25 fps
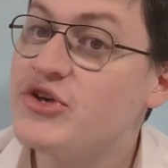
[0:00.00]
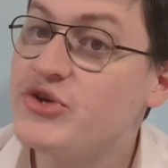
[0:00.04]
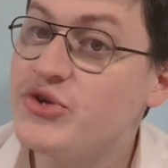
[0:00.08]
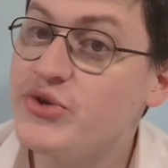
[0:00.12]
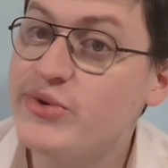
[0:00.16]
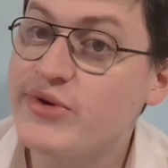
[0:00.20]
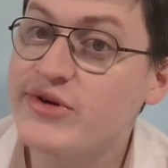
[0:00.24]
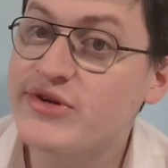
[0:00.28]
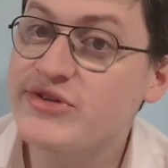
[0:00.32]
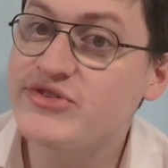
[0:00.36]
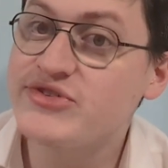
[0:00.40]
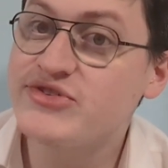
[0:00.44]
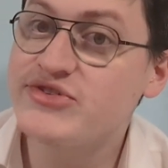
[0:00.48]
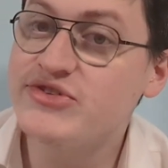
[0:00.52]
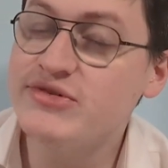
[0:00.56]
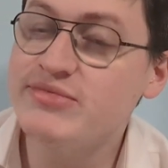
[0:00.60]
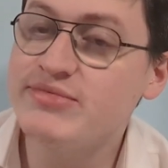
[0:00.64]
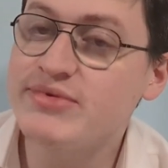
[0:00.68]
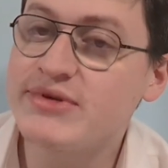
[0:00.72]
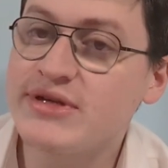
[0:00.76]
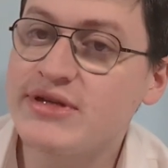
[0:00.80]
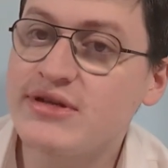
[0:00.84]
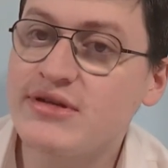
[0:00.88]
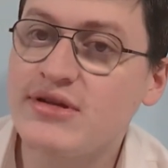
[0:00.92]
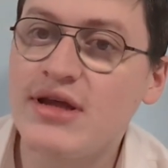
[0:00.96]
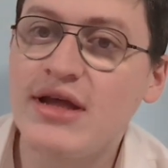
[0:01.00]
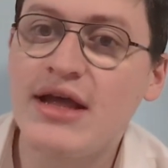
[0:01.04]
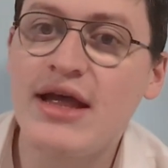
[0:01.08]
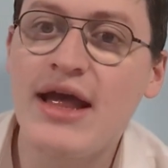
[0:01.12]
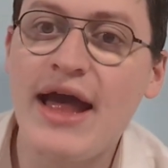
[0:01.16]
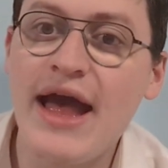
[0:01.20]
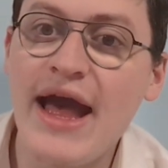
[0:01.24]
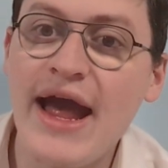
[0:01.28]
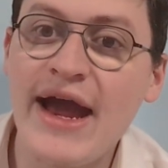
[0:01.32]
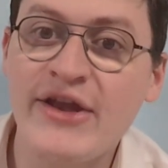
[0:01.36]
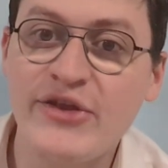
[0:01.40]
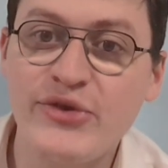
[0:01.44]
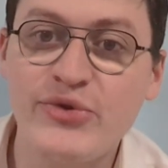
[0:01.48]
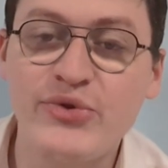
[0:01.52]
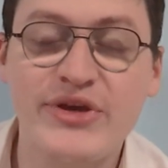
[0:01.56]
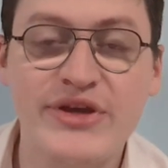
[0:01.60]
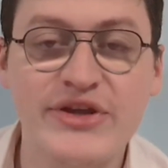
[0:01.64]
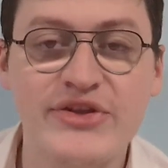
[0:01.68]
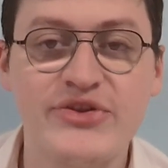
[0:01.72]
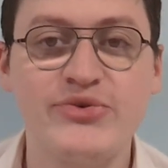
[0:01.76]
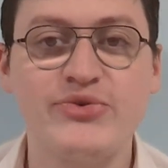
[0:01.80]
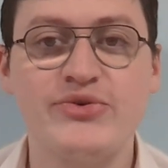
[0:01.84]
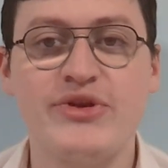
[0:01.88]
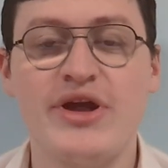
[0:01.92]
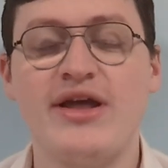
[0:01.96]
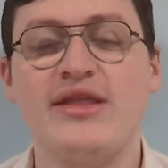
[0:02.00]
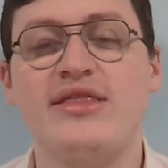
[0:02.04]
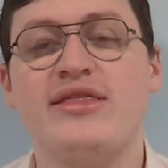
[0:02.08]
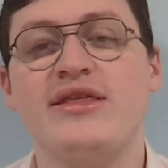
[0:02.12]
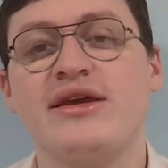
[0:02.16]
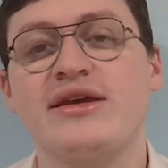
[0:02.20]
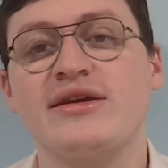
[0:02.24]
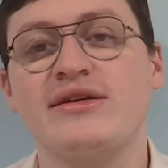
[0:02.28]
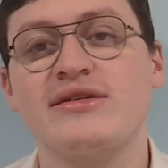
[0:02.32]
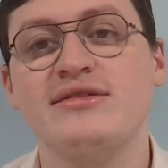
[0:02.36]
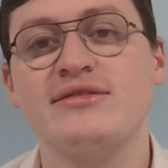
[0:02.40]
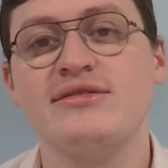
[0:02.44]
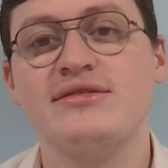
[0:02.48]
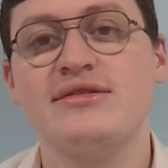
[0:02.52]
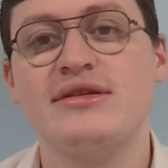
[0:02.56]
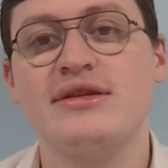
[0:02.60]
you are stupid, and you can do nothing.